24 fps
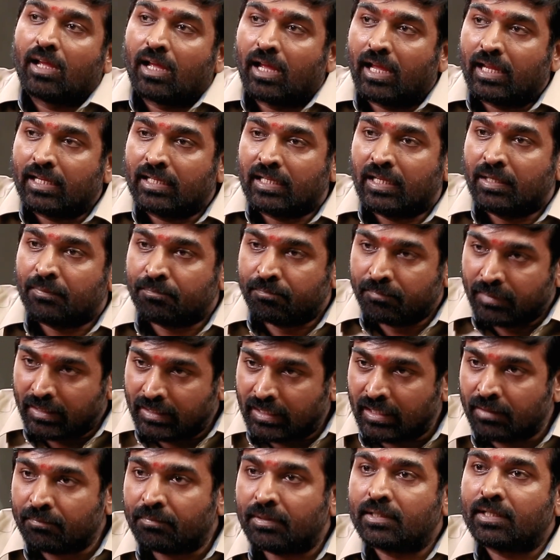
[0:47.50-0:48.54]
I keep
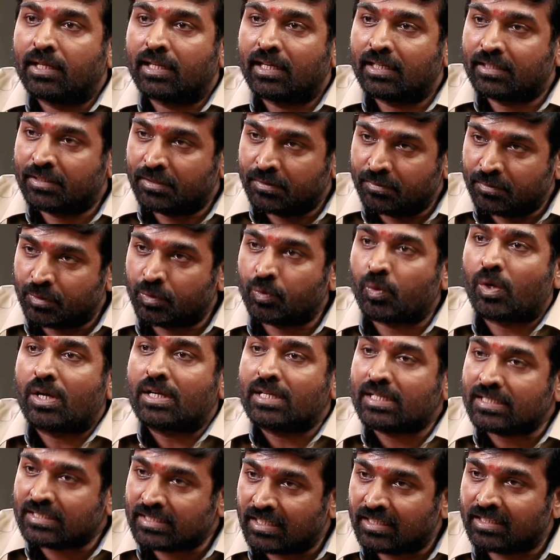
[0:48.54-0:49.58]
meeting my director to
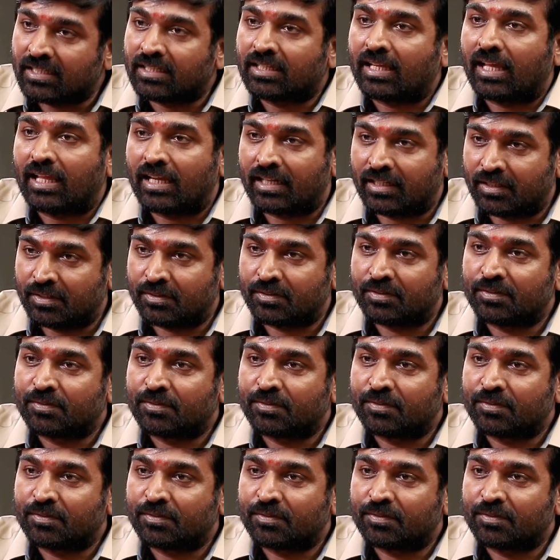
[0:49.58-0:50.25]
understand the character.